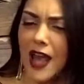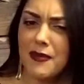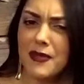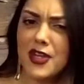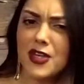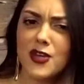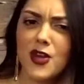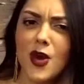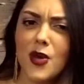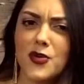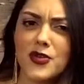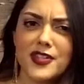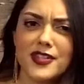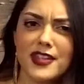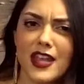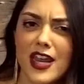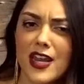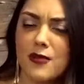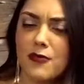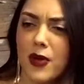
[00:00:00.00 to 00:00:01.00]
I mean, no
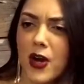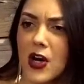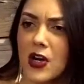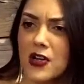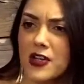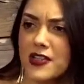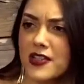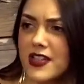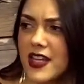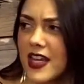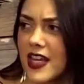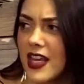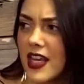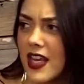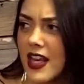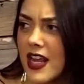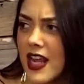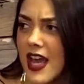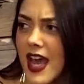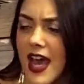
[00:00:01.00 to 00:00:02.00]
sane
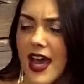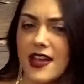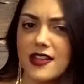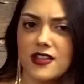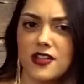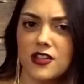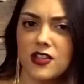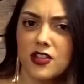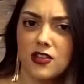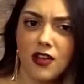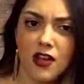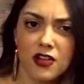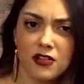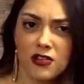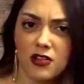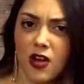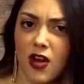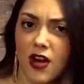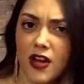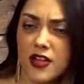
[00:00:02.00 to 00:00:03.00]
person has a
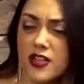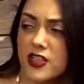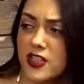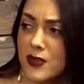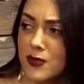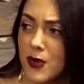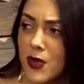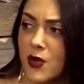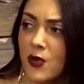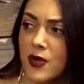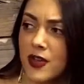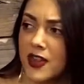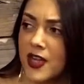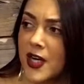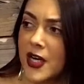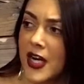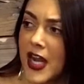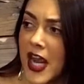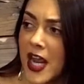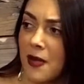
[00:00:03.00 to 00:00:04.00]
lawn dispute with
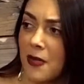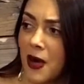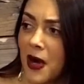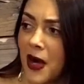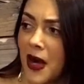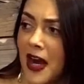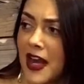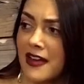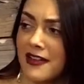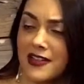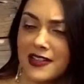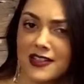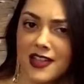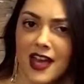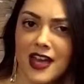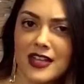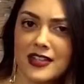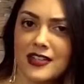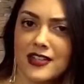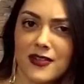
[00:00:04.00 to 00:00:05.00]
their neighbor and
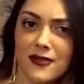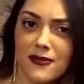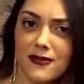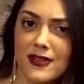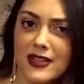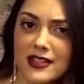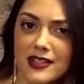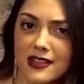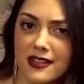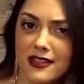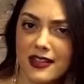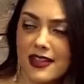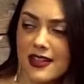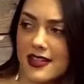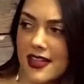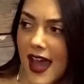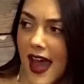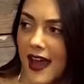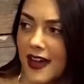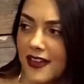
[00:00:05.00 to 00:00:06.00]
decides to physically
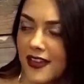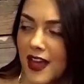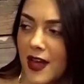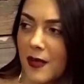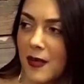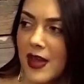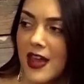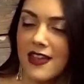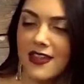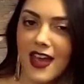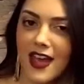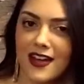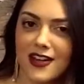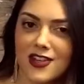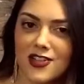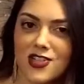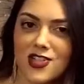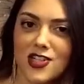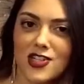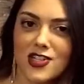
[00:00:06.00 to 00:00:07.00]
attack them. That
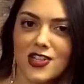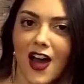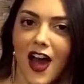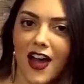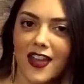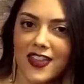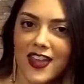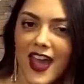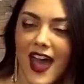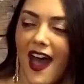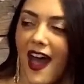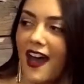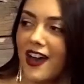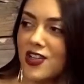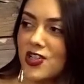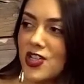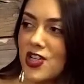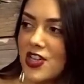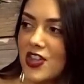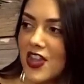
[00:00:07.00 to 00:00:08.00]
is just not the
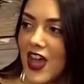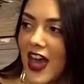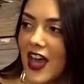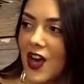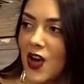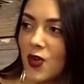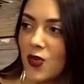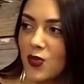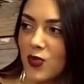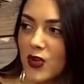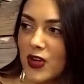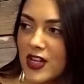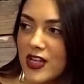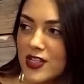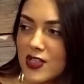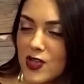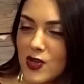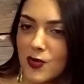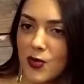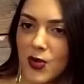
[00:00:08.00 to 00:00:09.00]
action that a
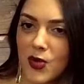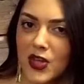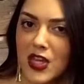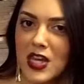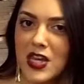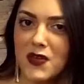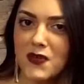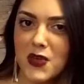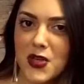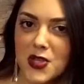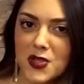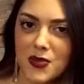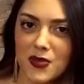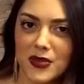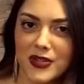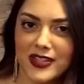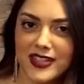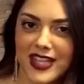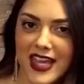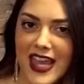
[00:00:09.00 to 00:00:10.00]
reasonable
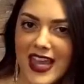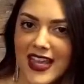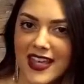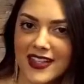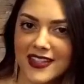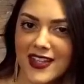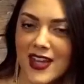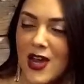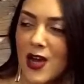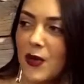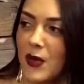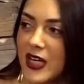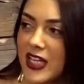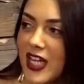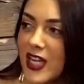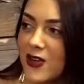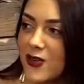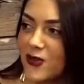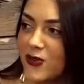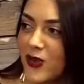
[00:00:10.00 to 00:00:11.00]
individual takes when
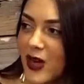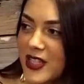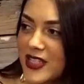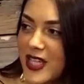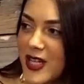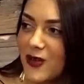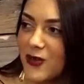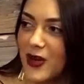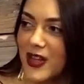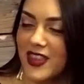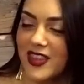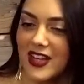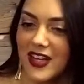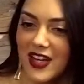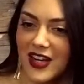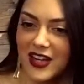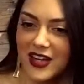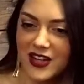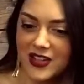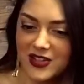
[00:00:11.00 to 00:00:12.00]
confronted with
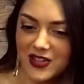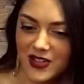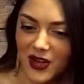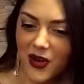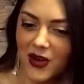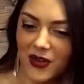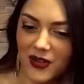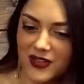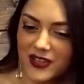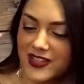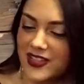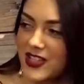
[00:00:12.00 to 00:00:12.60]
an adult